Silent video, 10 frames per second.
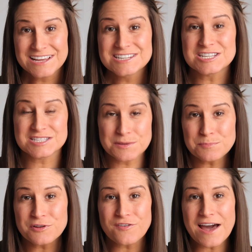To
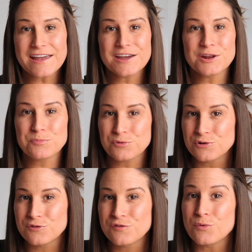simplify and
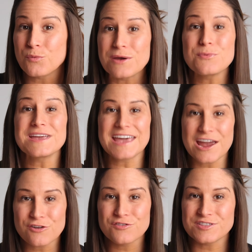improve the way we
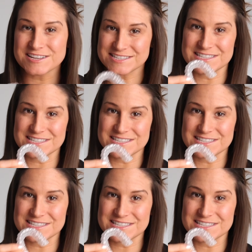care for these